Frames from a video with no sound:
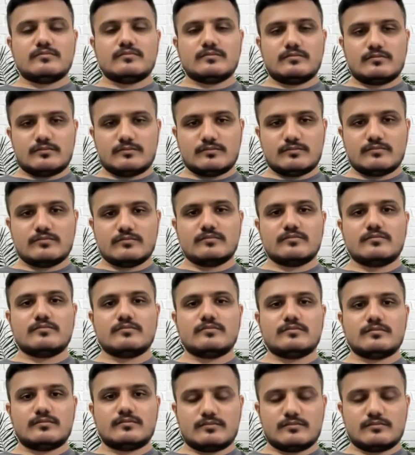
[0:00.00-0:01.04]

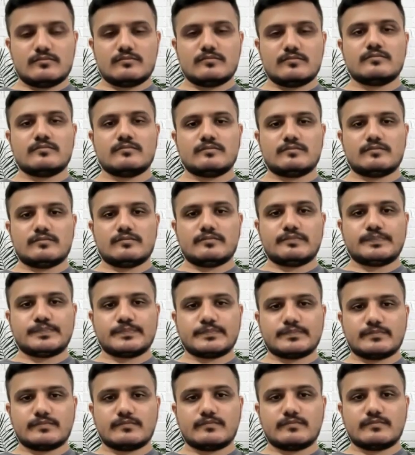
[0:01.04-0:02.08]

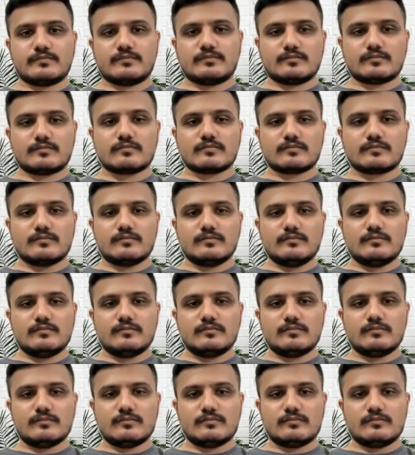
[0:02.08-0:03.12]

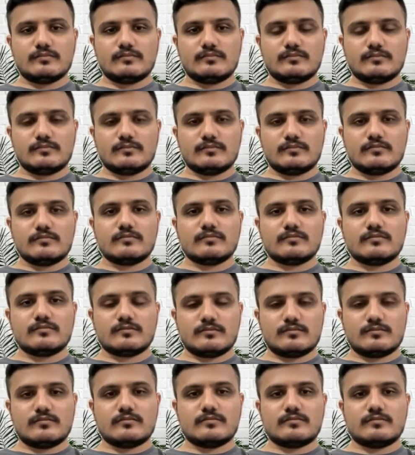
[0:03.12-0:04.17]

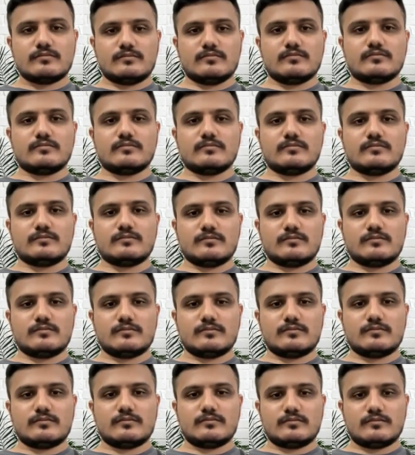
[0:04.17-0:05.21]

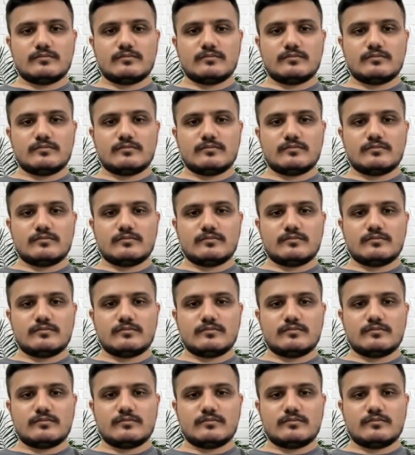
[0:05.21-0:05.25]
(silent)